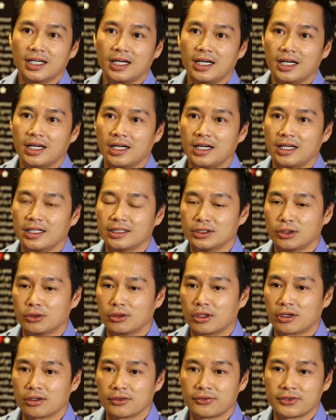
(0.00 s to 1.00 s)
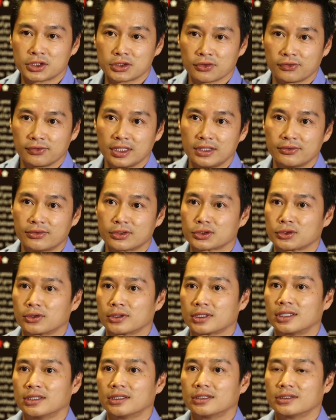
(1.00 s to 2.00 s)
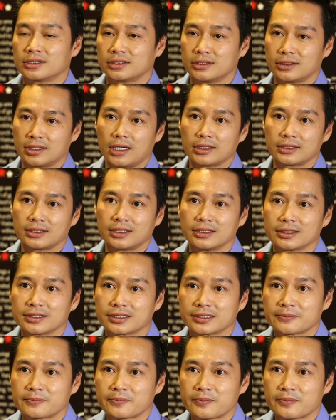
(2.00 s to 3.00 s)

Uh, no artificial flavors or colors in our hot dogs.